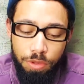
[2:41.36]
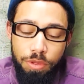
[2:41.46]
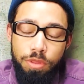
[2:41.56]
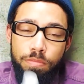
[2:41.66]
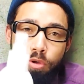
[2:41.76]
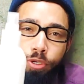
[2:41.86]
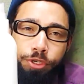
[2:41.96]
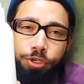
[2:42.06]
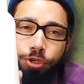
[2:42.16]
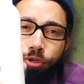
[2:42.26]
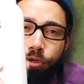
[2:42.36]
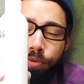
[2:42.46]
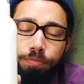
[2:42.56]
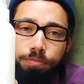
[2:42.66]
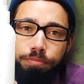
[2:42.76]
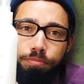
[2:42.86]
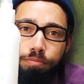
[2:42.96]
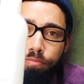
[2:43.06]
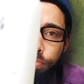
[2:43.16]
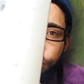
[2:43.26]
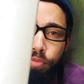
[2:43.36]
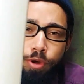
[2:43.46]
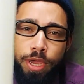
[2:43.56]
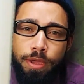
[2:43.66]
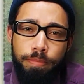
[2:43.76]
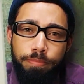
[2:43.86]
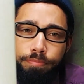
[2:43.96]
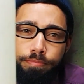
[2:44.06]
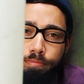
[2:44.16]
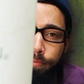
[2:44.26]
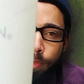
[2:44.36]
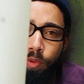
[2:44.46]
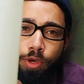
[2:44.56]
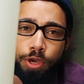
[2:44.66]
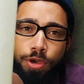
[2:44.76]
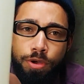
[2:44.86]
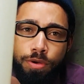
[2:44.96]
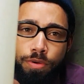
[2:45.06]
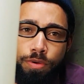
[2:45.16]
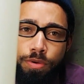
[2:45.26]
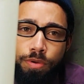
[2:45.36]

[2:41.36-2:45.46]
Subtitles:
moisture spray. There we go.